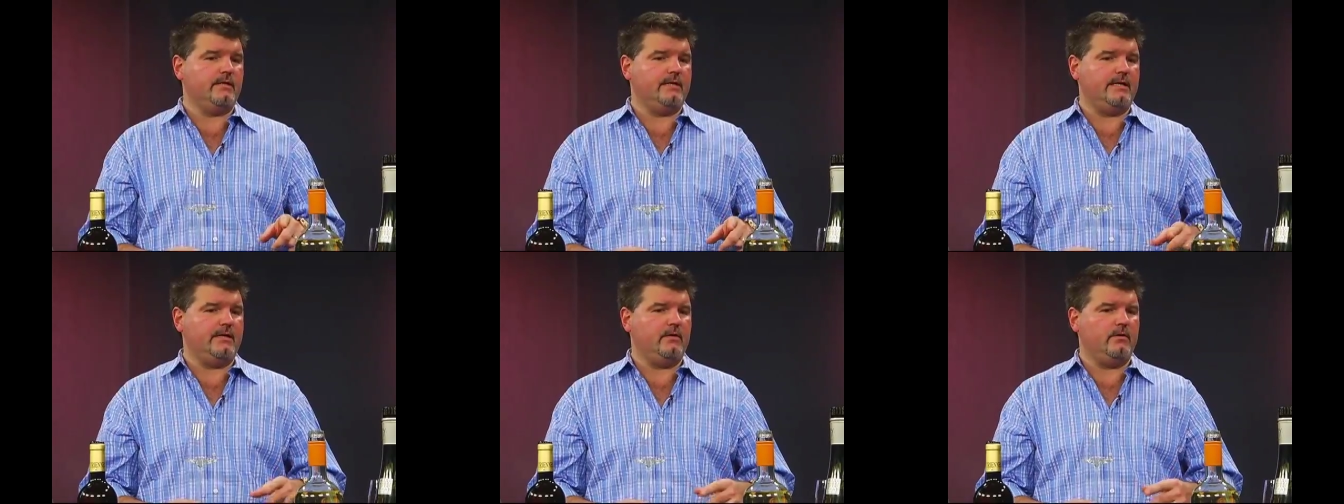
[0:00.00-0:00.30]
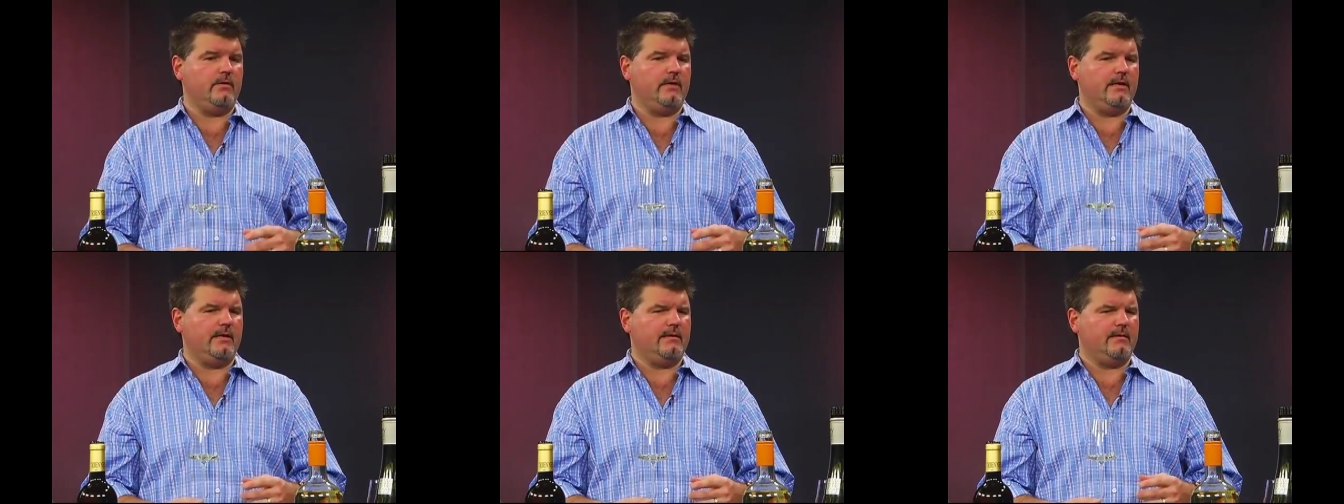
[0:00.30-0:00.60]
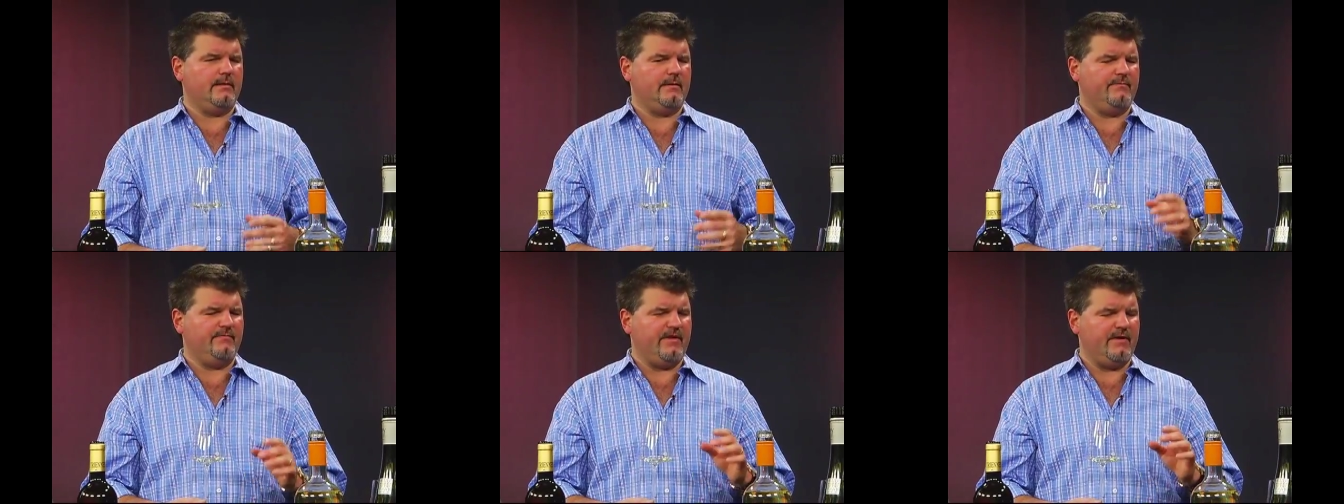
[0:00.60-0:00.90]
I know
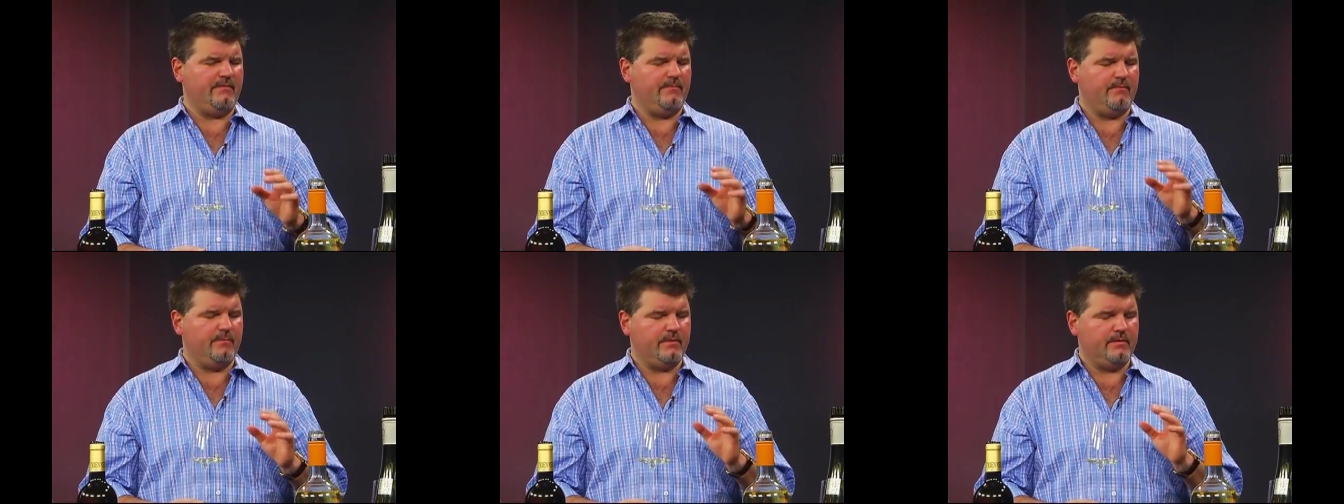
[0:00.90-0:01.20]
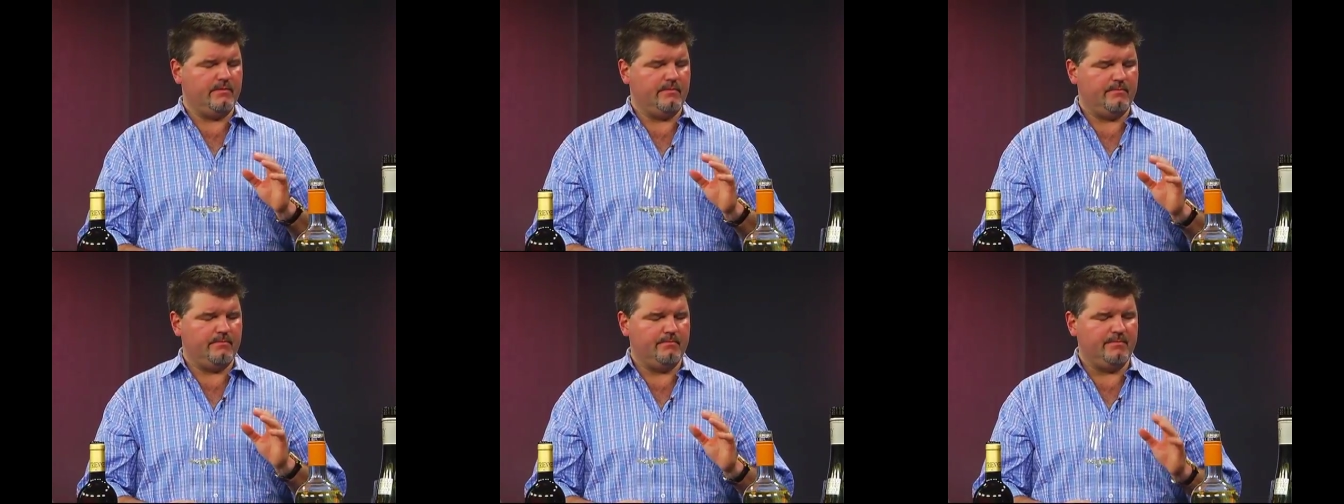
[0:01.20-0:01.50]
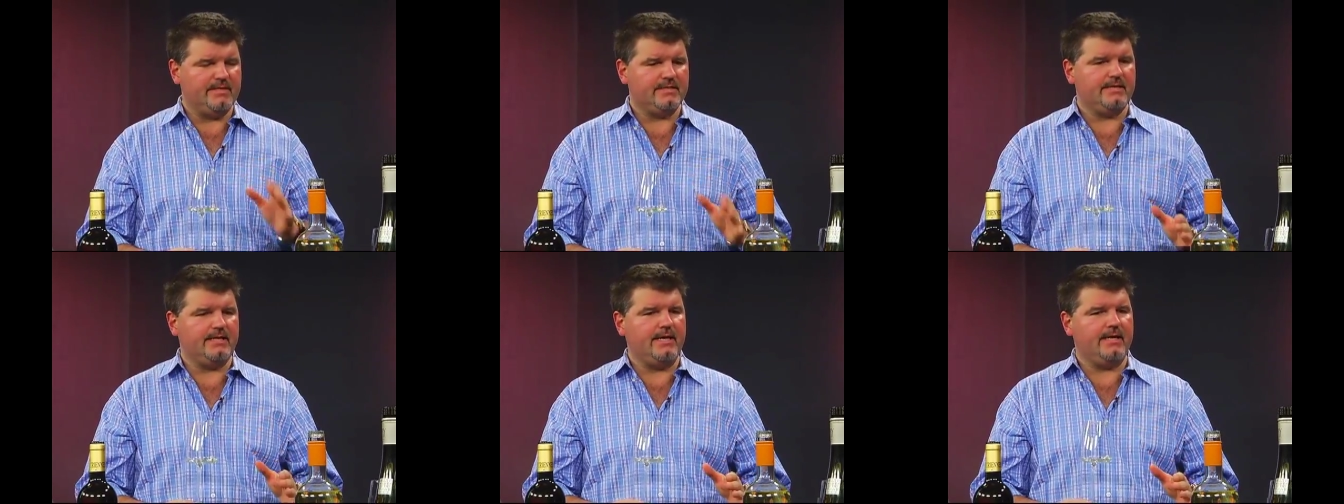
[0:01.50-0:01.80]
if I'm
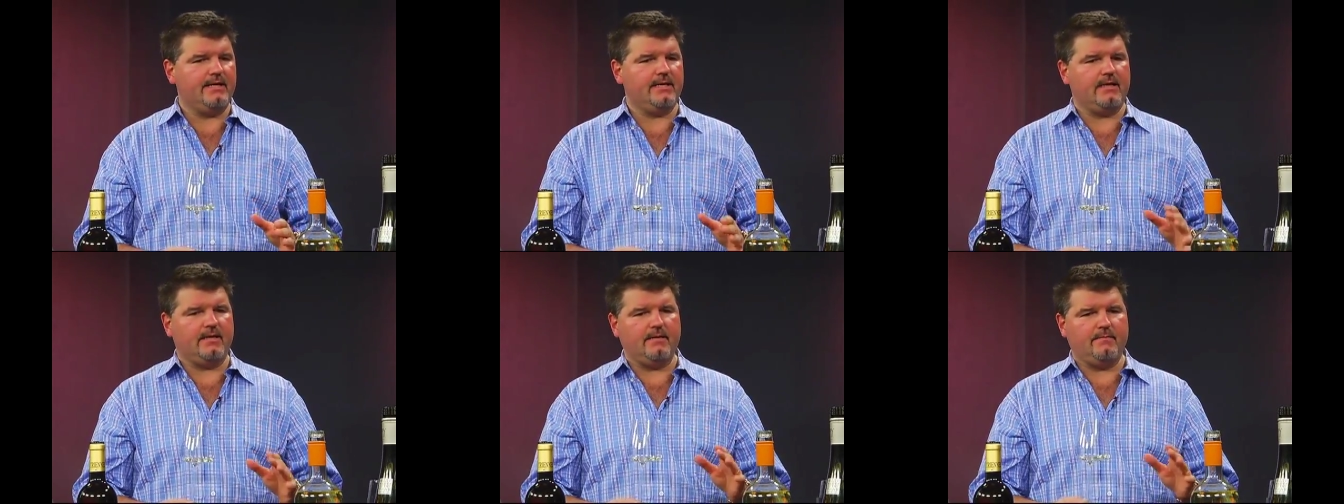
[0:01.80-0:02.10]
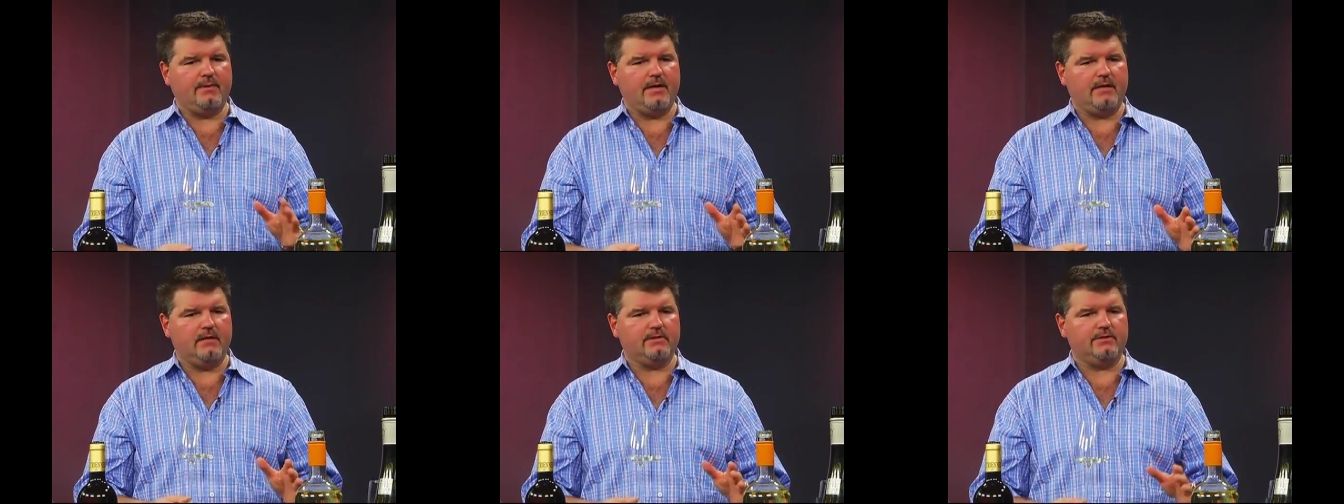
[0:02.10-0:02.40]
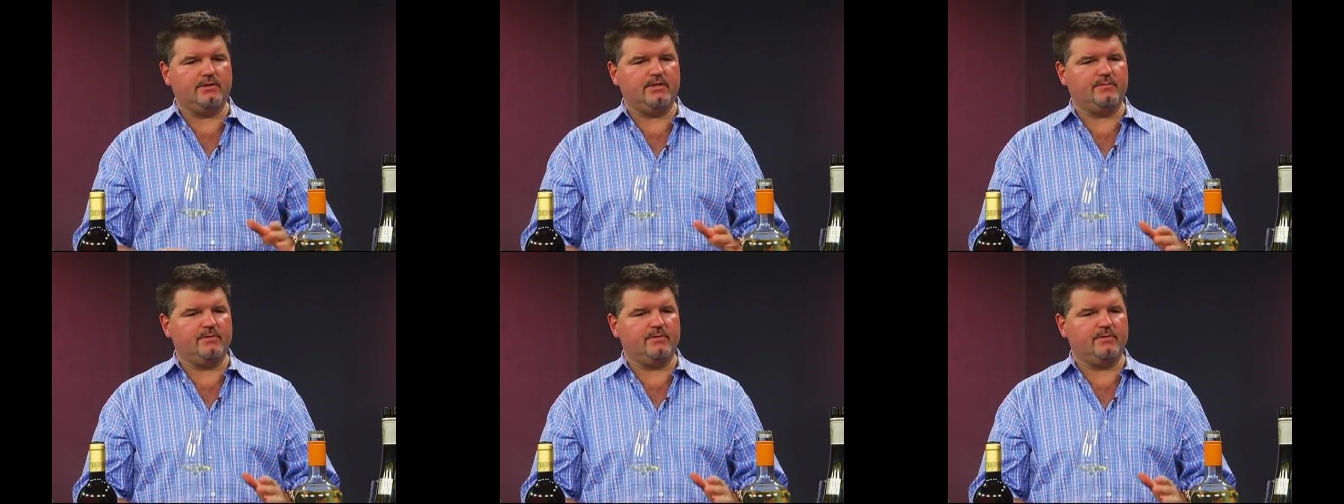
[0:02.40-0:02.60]
mistaken, I apologize,